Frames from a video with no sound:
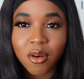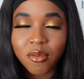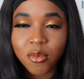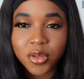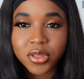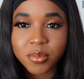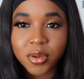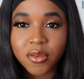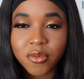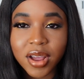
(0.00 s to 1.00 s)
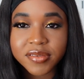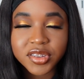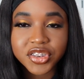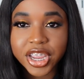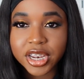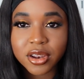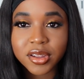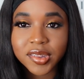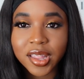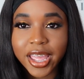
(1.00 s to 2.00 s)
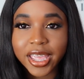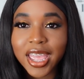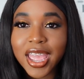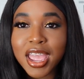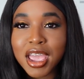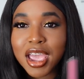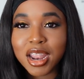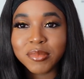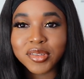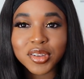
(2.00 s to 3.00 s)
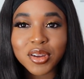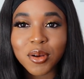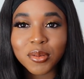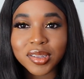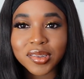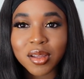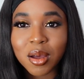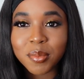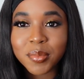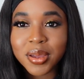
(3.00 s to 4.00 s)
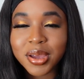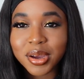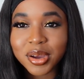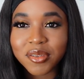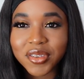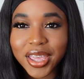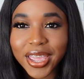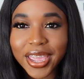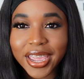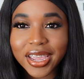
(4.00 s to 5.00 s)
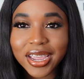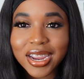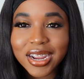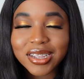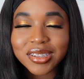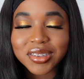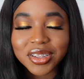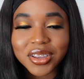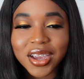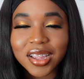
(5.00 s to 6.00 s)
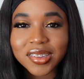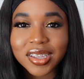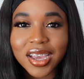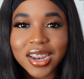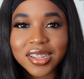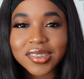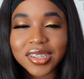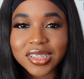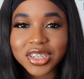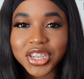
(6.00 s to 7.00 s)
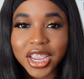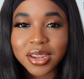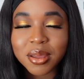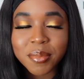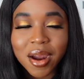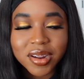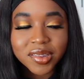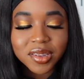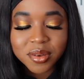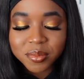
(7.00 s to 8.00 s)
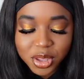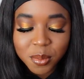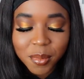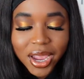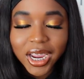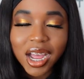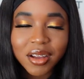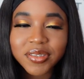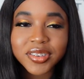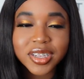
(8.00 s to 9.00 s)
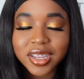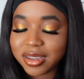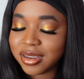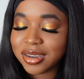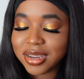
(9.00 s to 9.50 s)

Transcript: of what the mauve wives shade looks like and I'm just gonna hold this up over here so you guys can kind of see the shade comparison you might have to